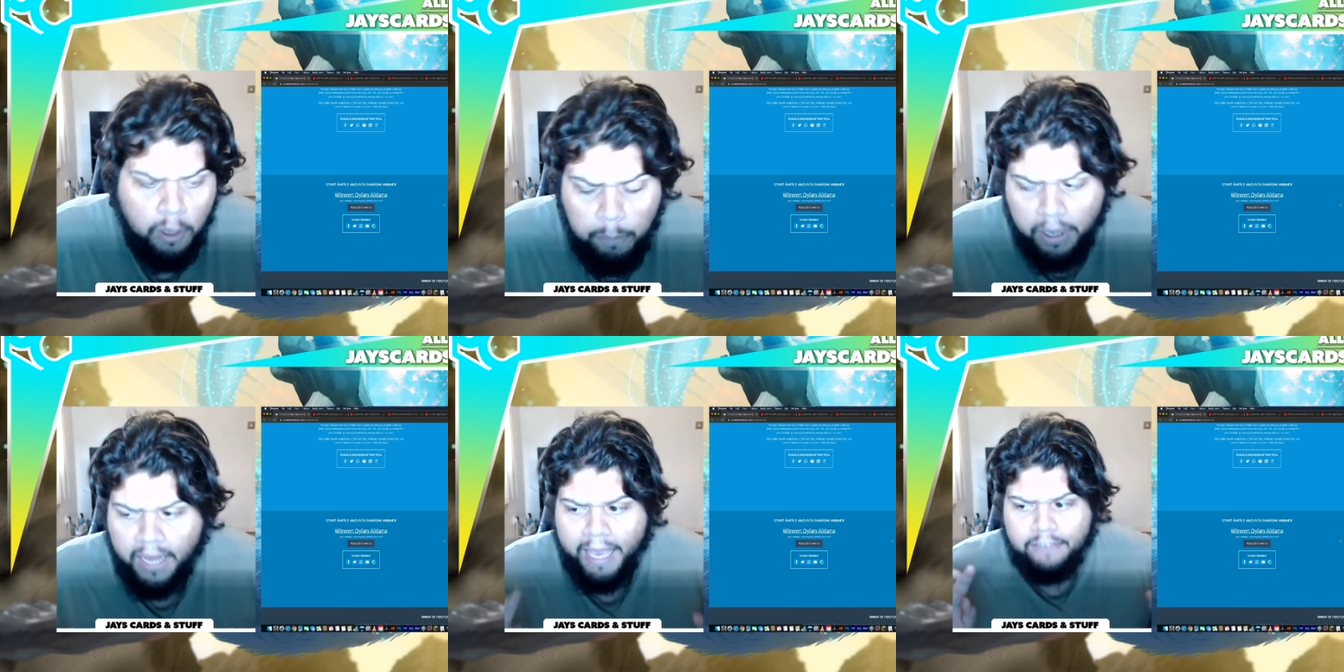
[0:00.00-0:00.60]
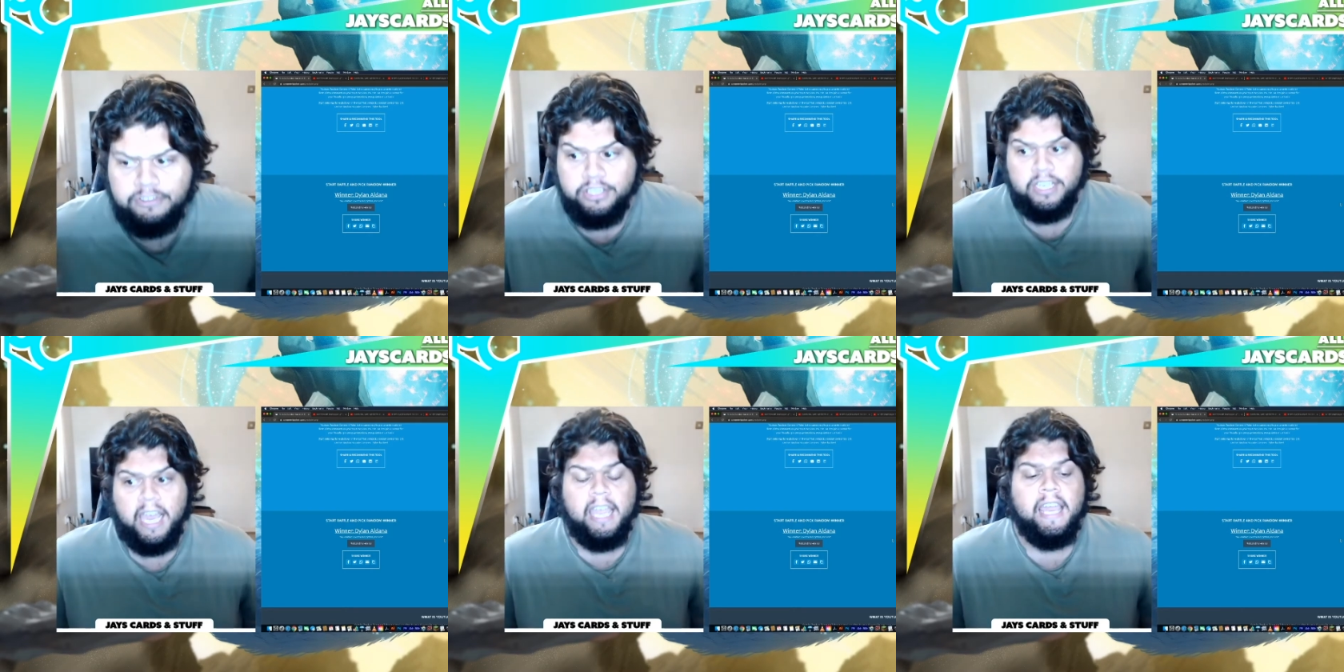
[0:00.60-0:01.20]
But I have to
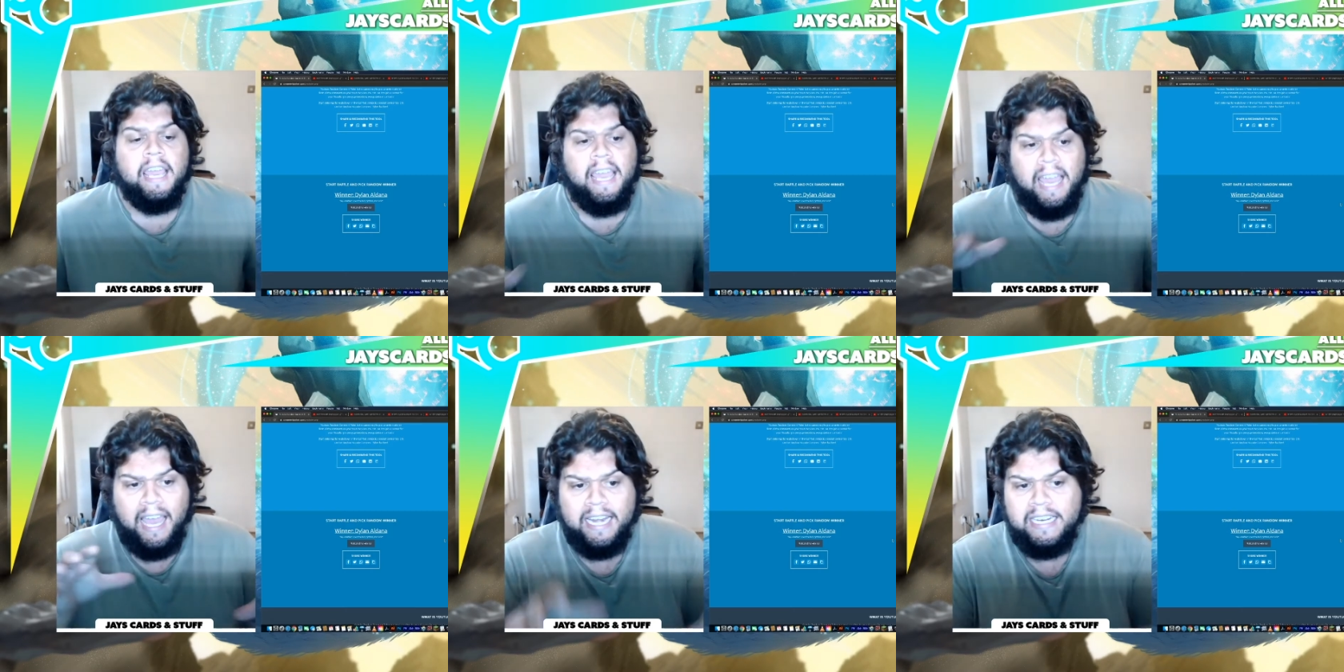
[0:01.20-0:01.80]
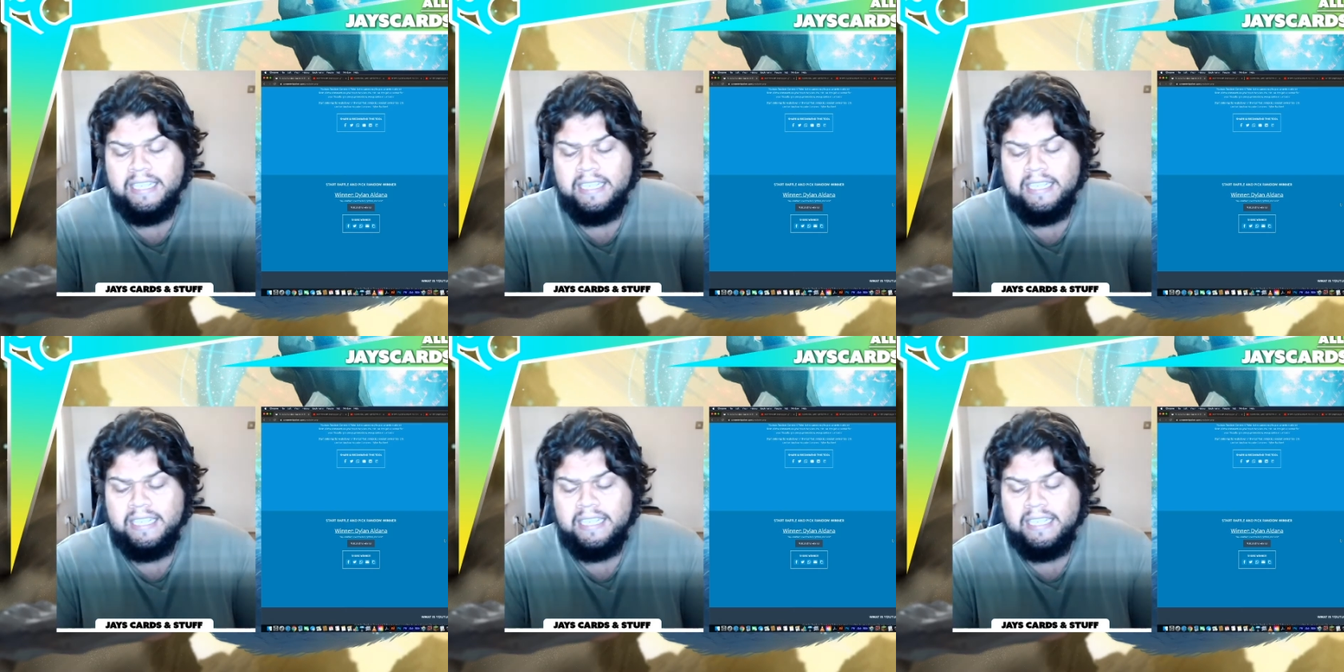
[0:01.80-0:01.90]
say, any